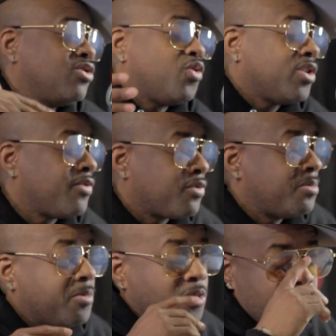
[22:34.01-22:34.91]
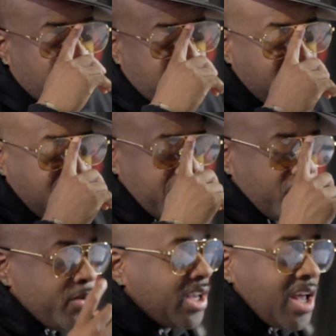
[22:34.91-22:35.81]
you don't hear from them no more. But
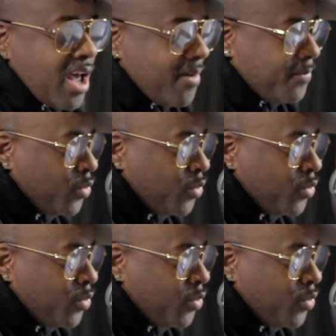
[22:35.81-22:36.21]
we can't